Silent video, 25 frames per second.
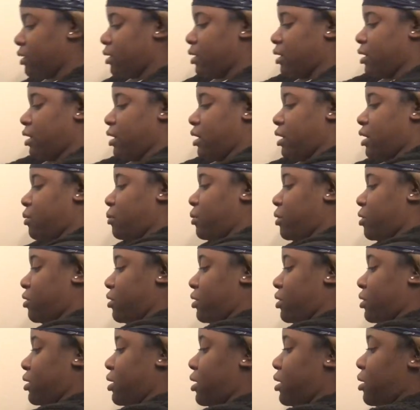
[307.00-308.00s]
And we're
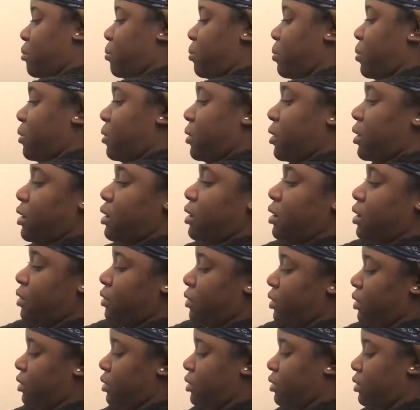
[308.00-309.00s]
just gonna pour it
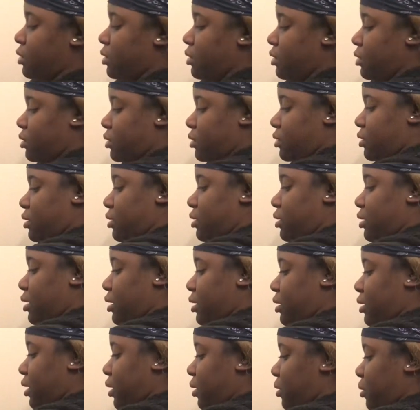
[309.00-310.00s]
out into this
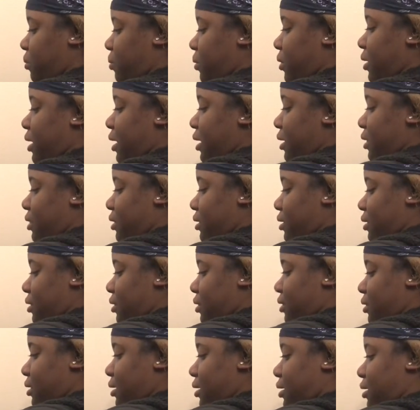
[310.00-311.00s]
container. I hope you guys could
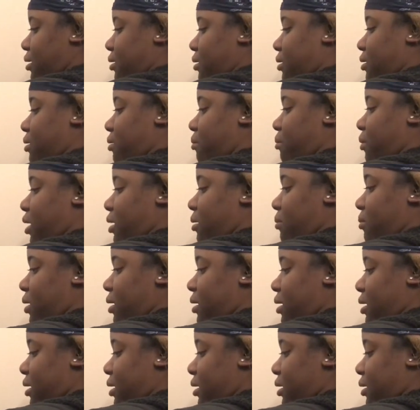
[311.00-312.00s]
see it. Babe, you
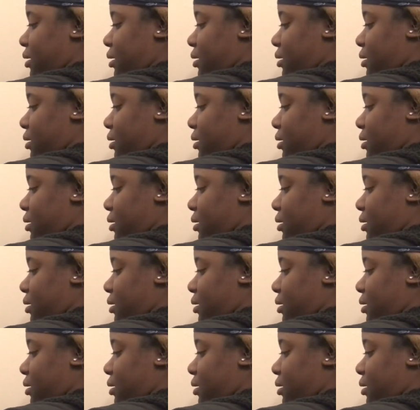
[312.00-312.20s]
got it?